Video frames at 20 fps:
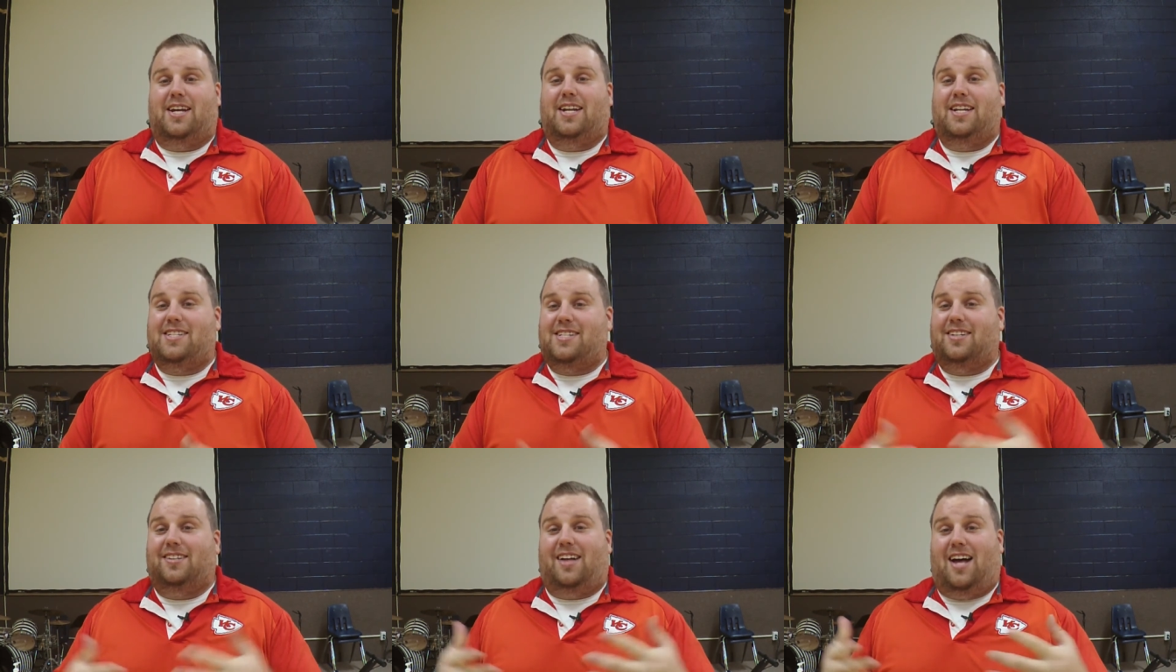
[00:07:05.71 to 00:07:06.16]

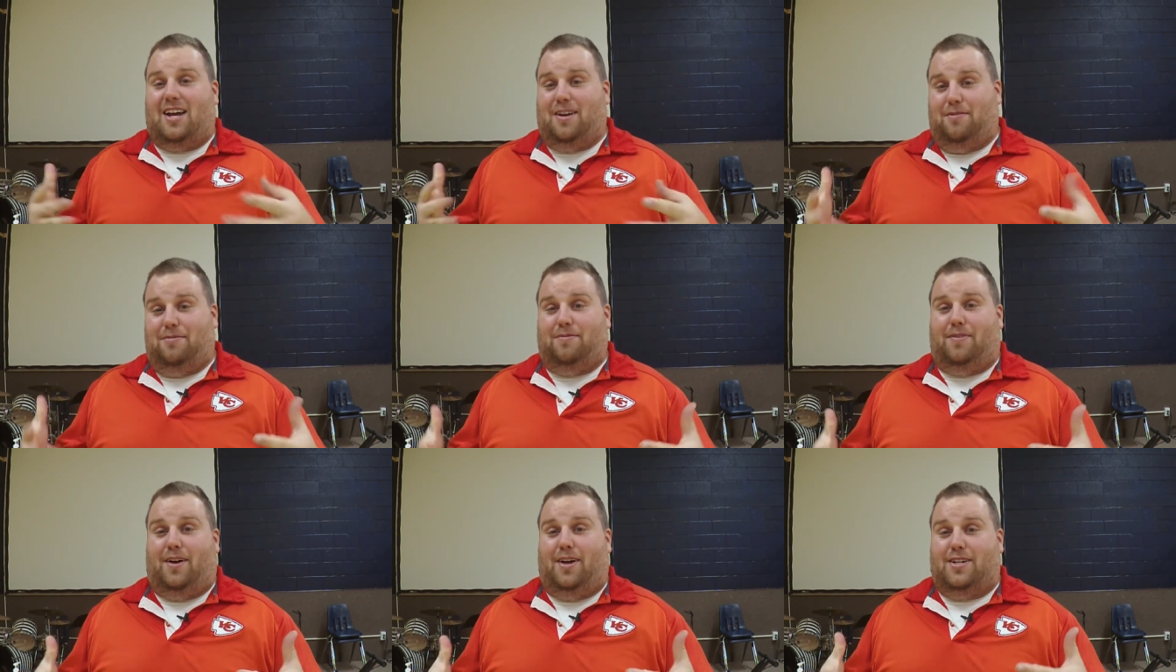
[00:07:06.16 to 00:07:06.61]
And it's a lot
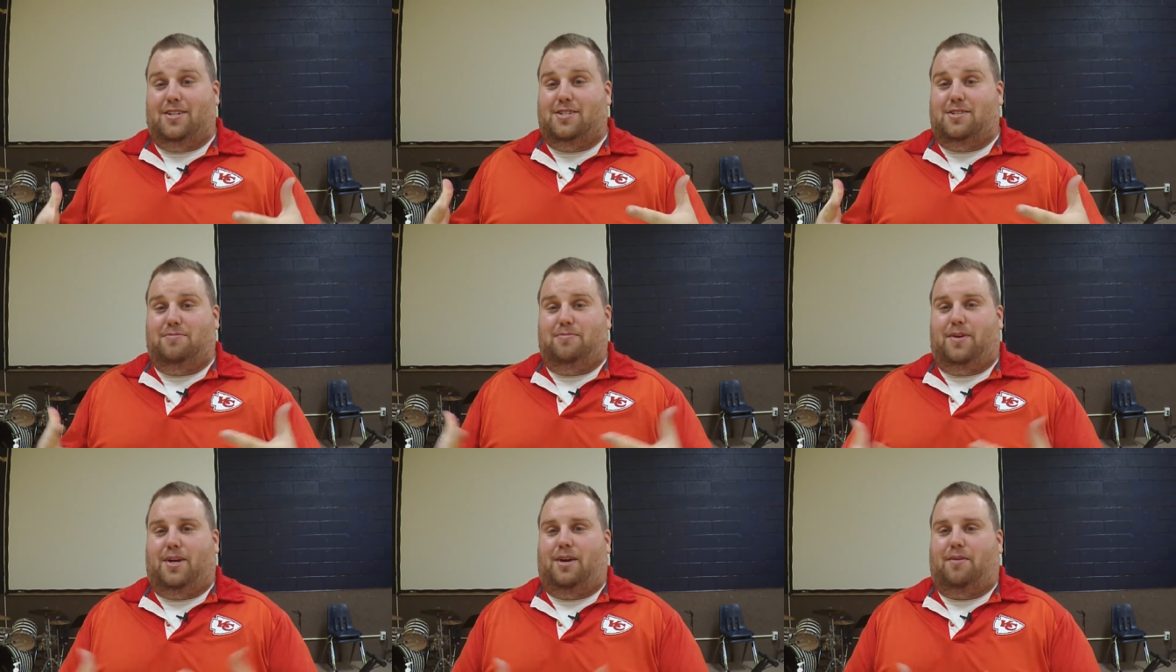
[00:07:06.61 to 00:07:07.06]
of fun
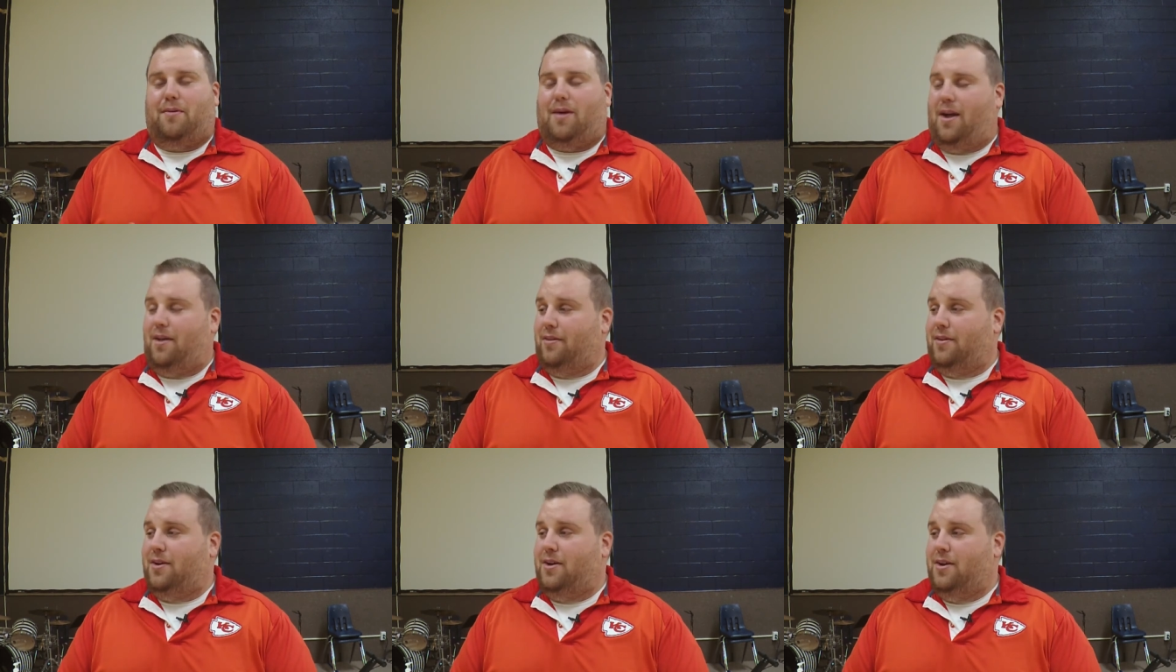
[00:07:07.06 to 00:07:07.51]
to be
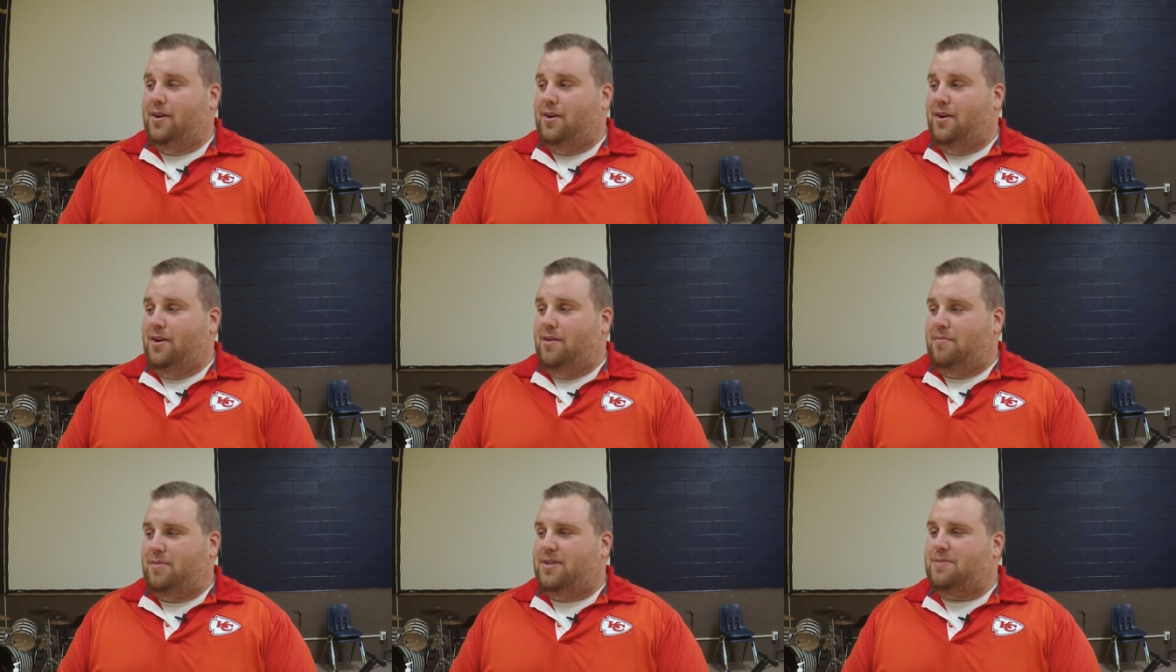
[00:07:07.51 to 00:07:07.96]
around
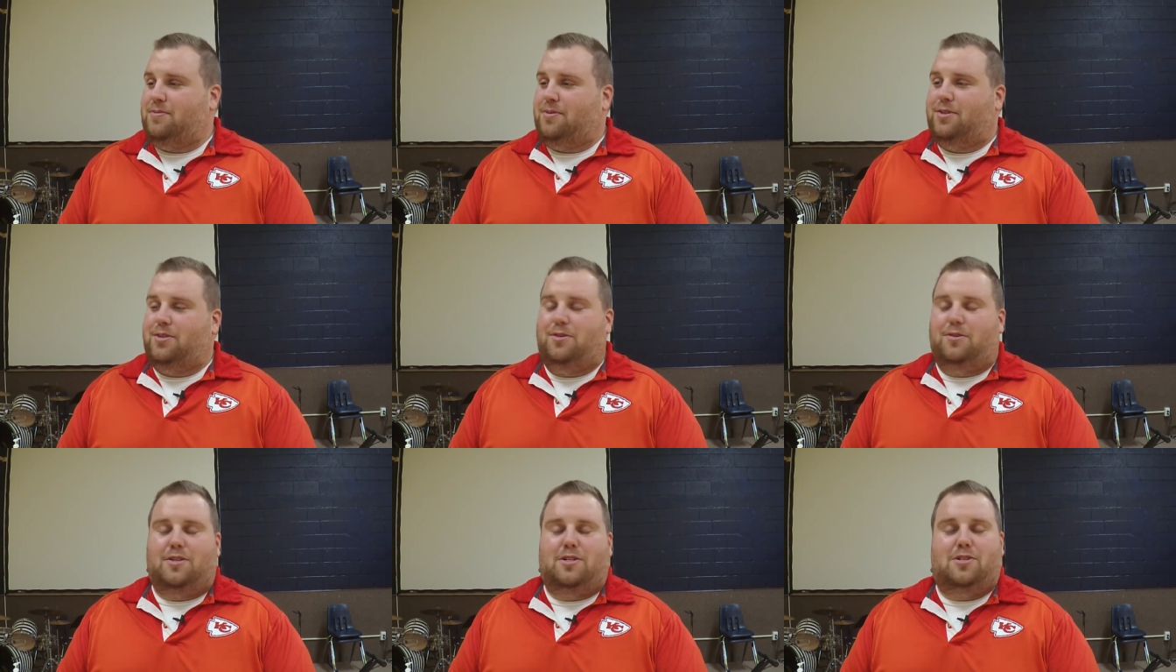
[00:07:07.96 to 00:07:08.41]

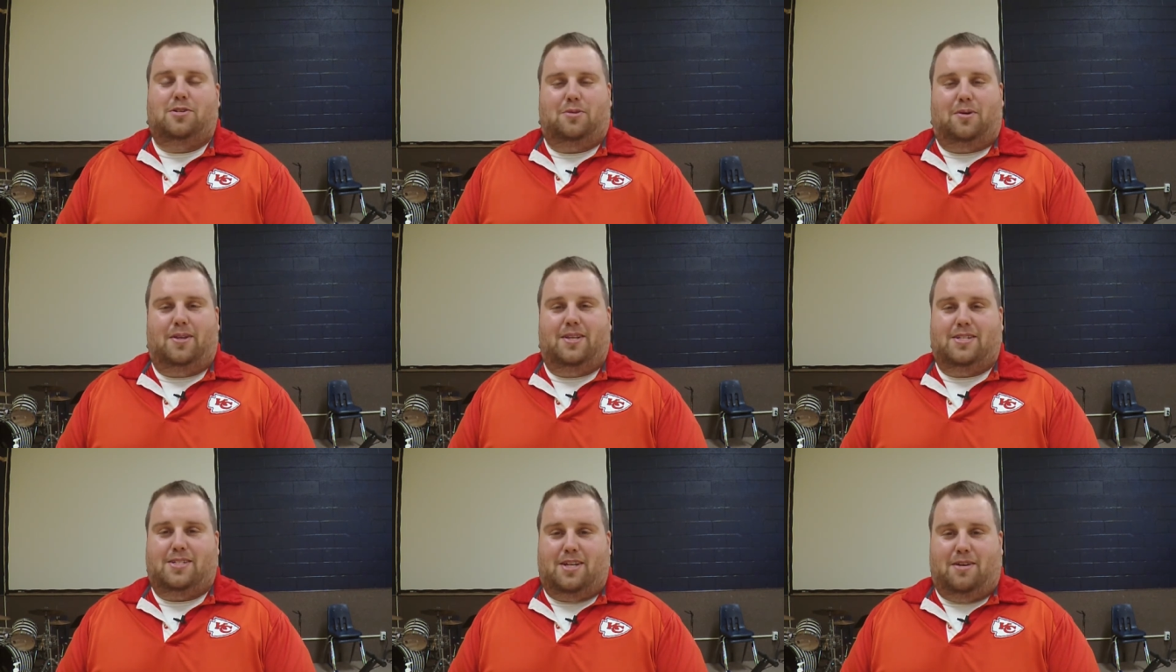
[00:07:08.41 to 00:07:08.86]
people who
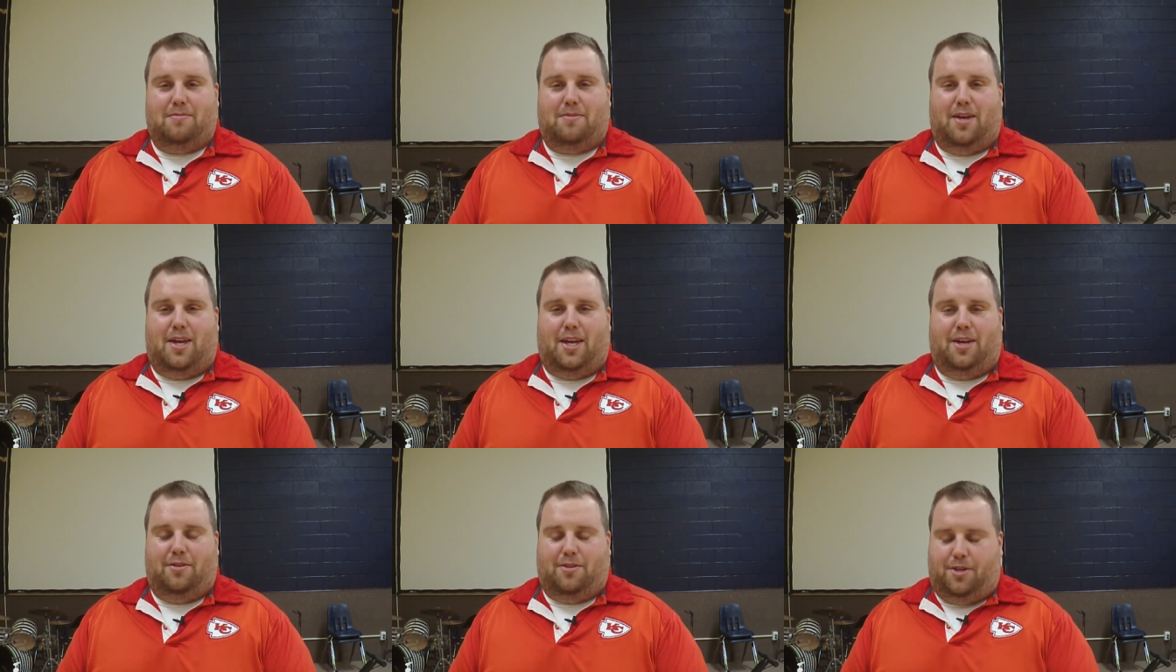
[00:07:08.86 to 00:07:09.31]
enjoy the same
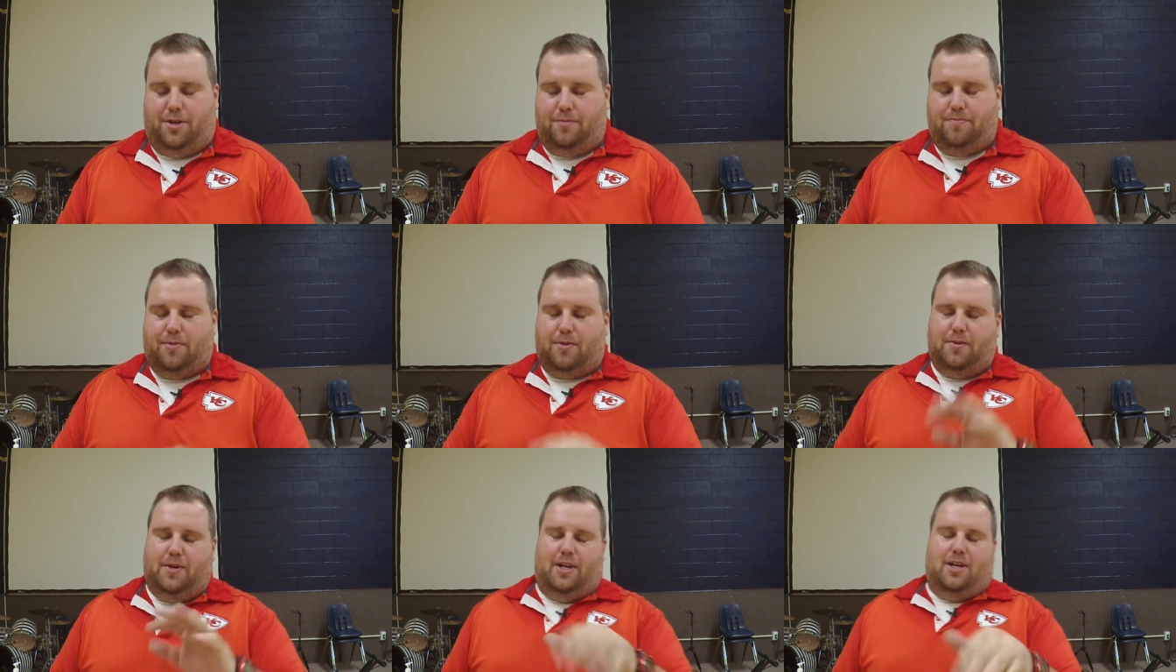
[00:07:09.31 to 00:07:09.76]
thing you
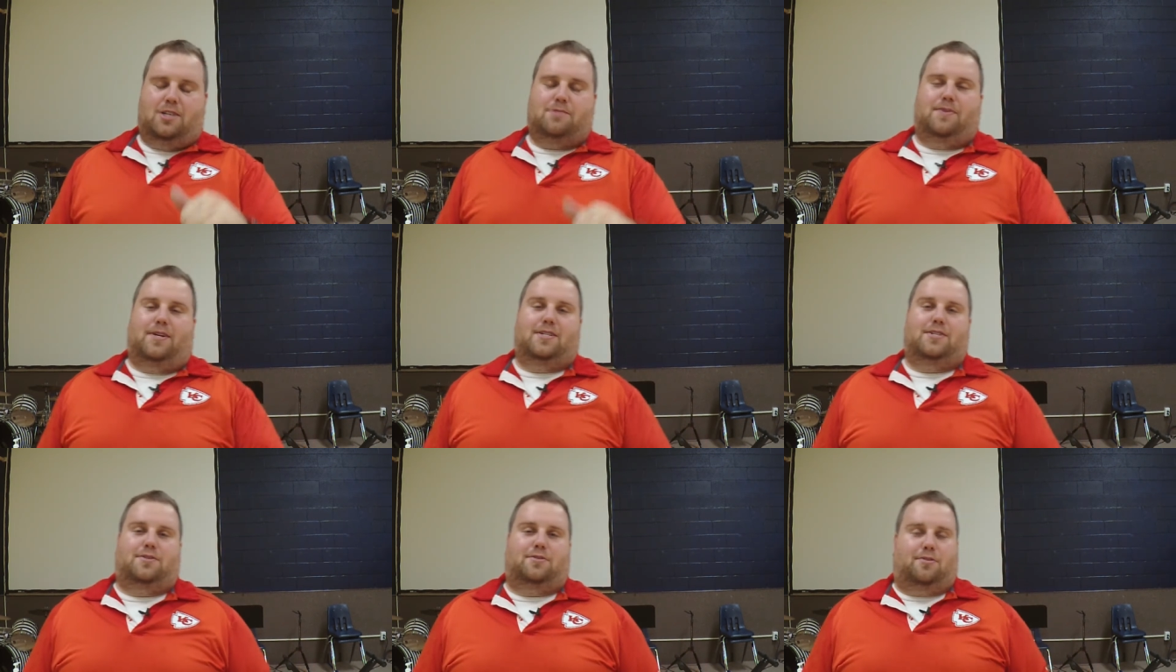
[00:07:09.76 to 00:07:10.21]
do. But
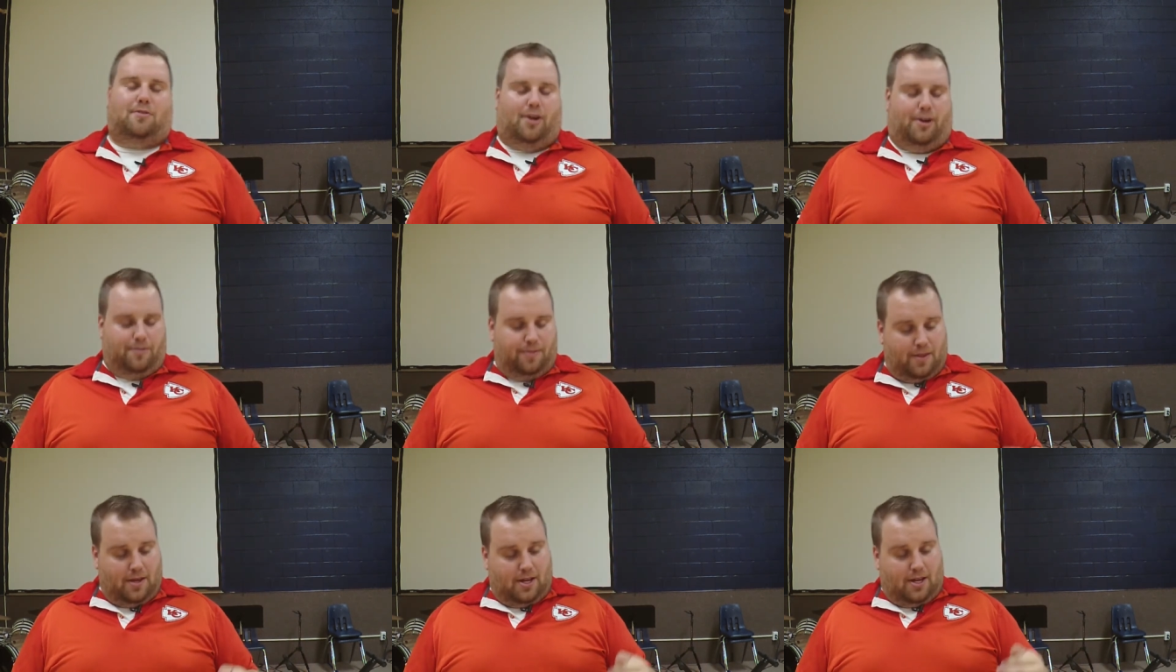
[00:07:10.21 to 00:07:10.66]
here's my
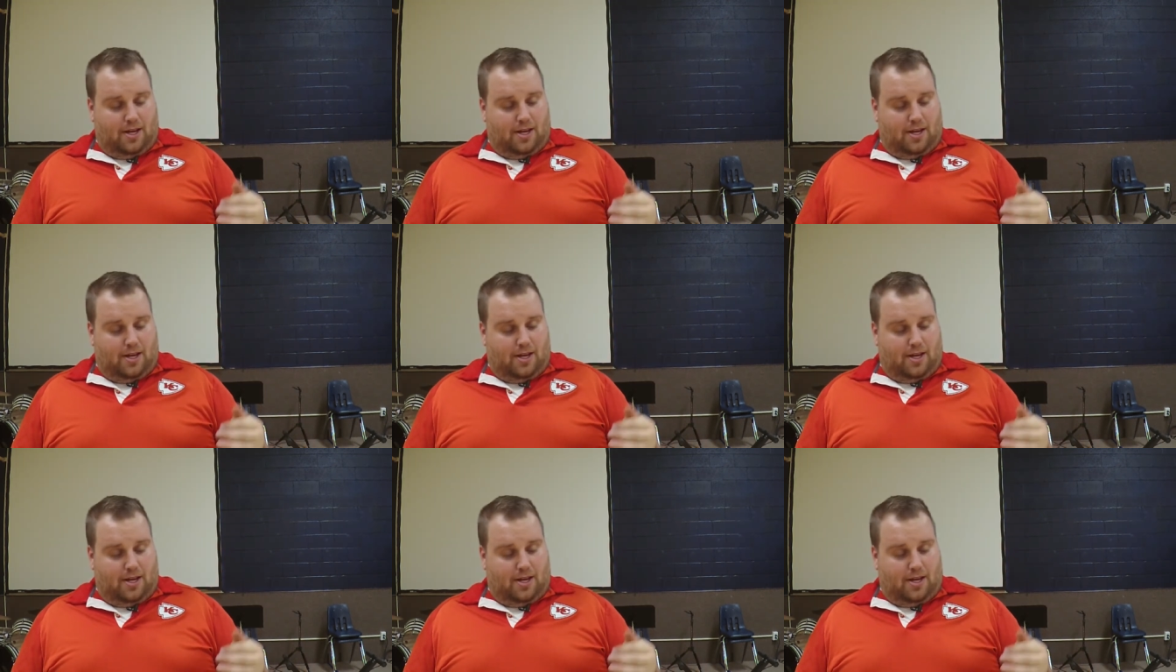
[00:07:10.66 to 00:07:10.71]
story.